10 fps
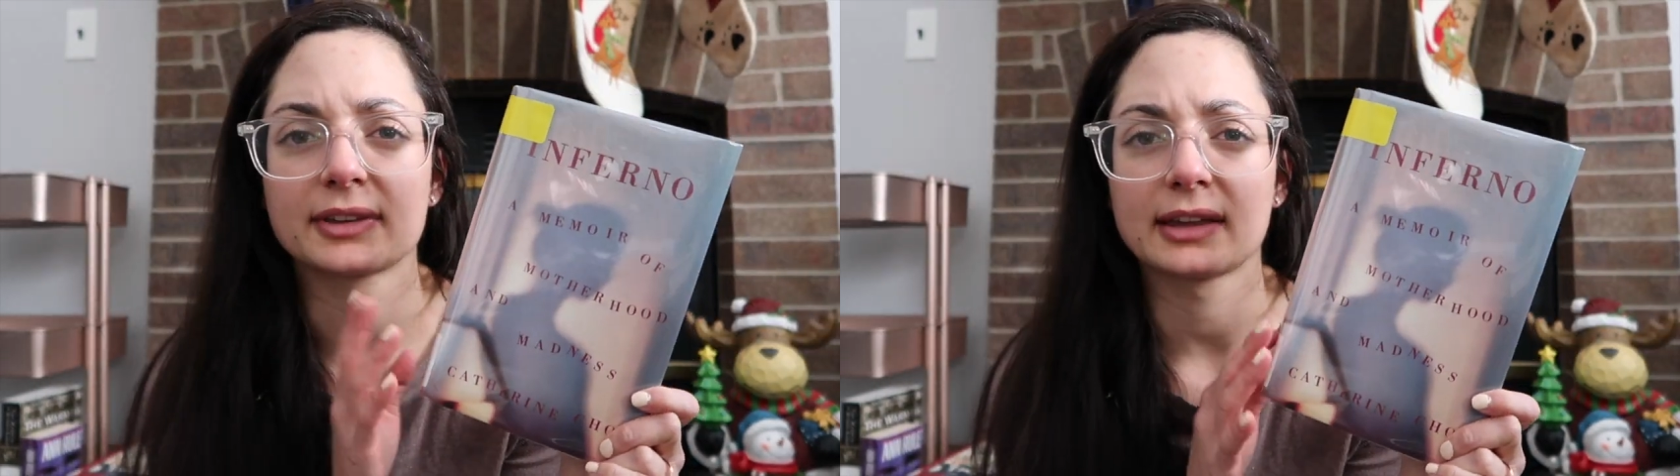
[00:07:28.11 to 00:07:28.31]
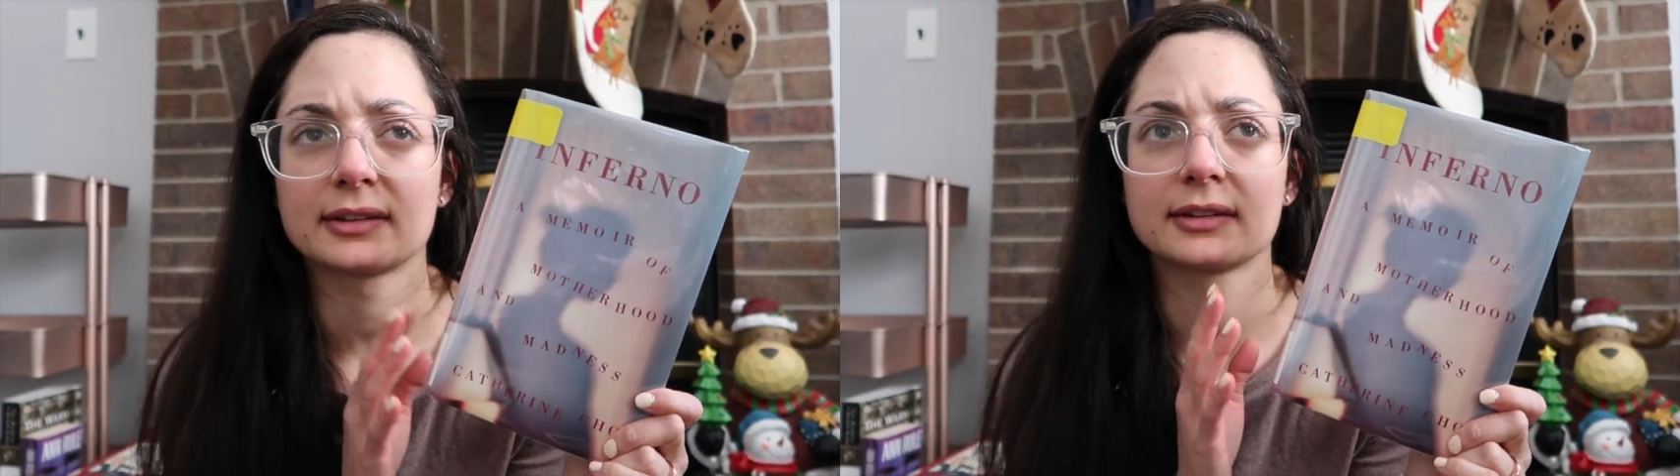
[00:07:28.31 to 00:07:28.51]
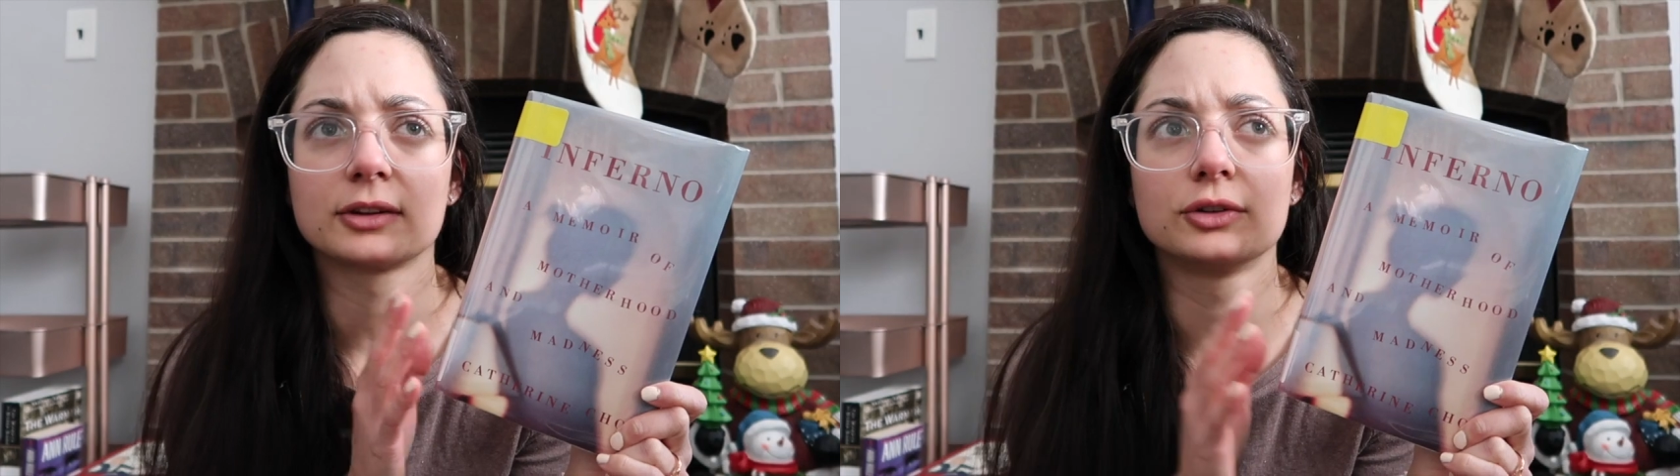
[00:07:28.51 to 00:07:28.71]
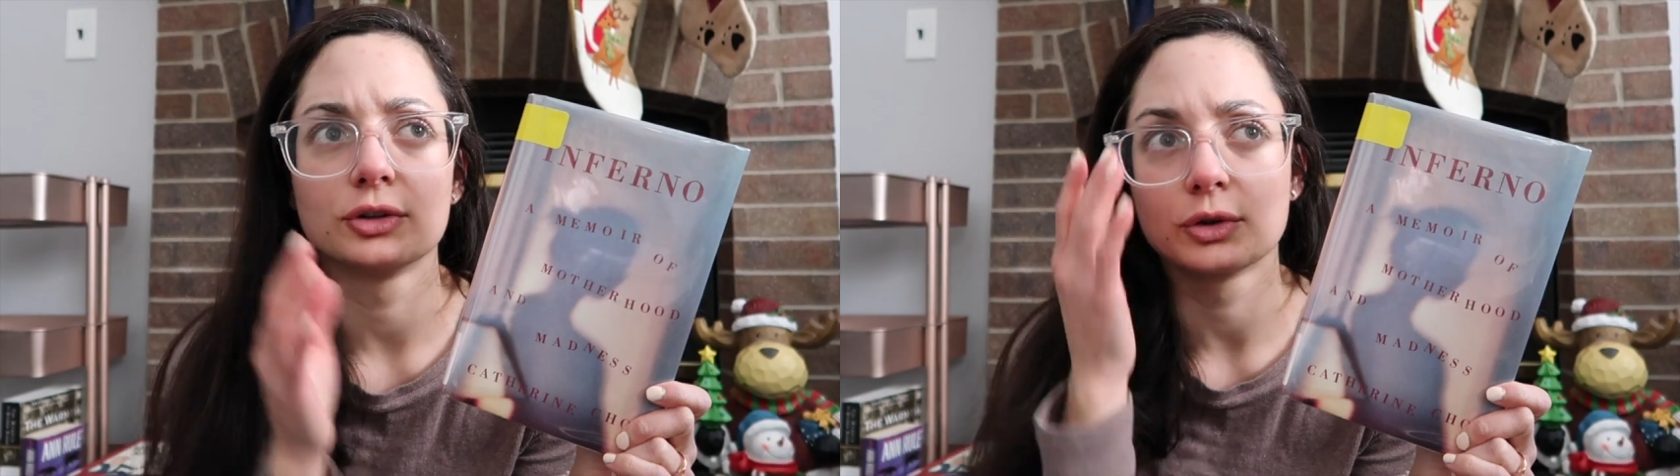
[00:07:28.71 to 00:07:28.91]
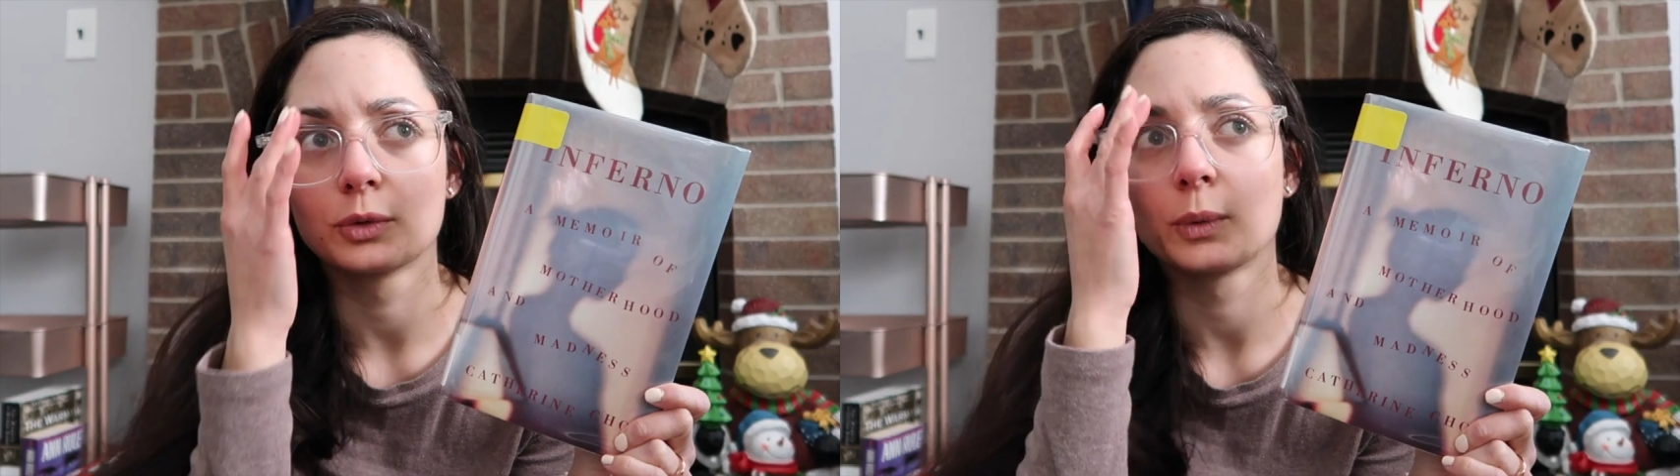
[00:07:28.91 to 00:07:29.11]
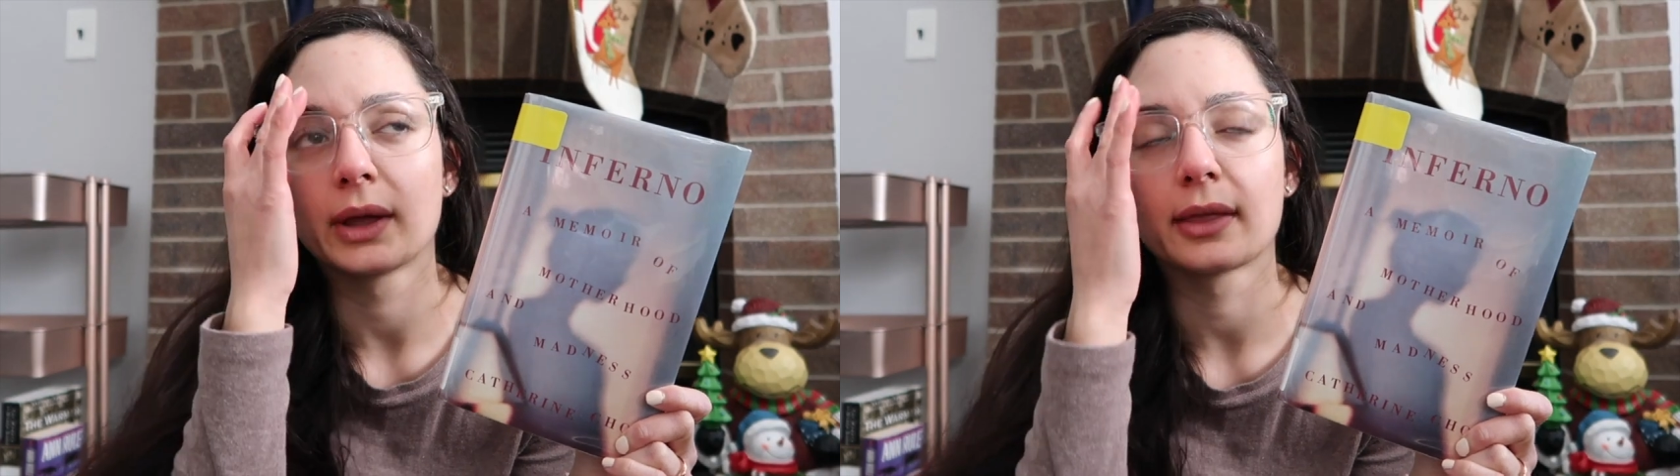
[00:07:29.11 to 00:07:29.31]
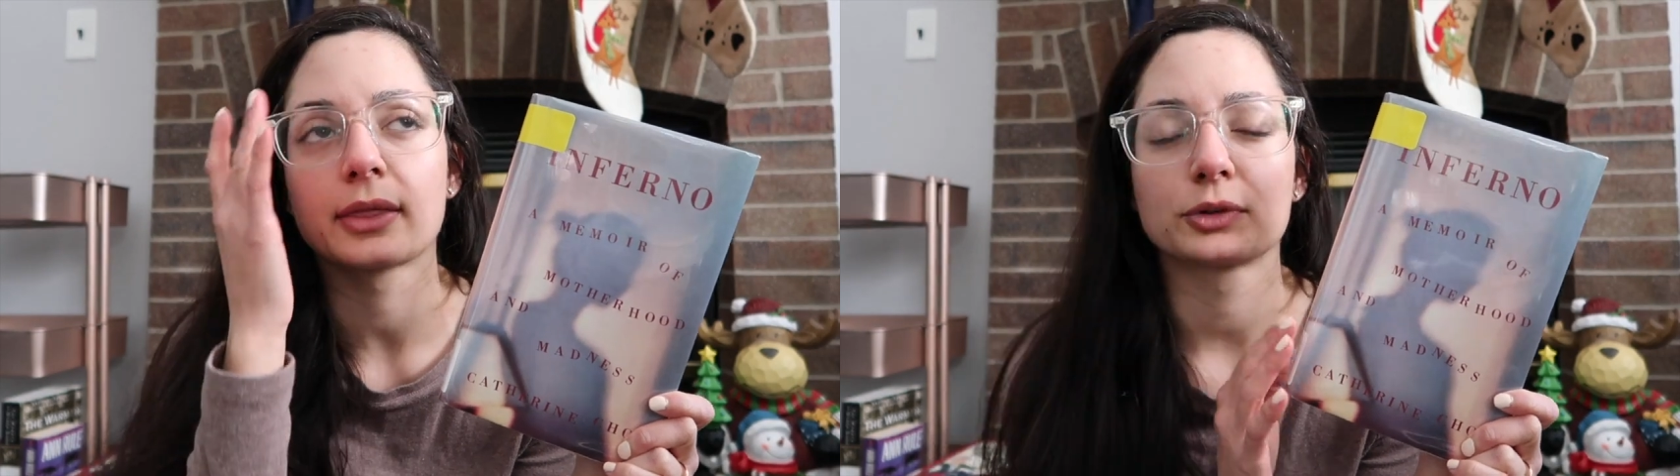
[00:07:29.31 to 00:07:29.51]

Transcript: that's to do with